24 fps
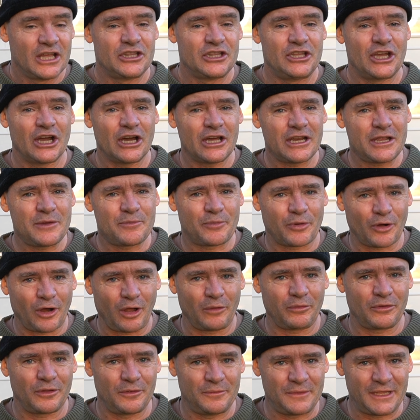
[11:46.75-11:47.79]
The only
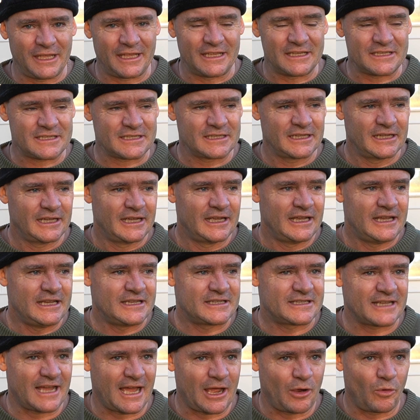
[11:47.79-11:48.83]
problem is
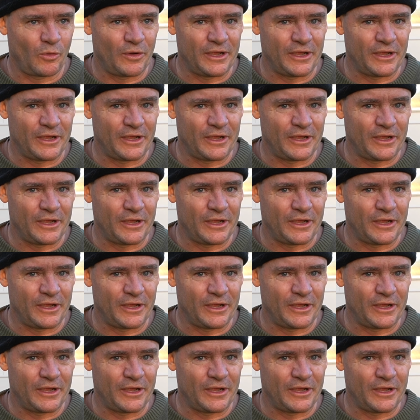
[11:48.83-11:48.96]
that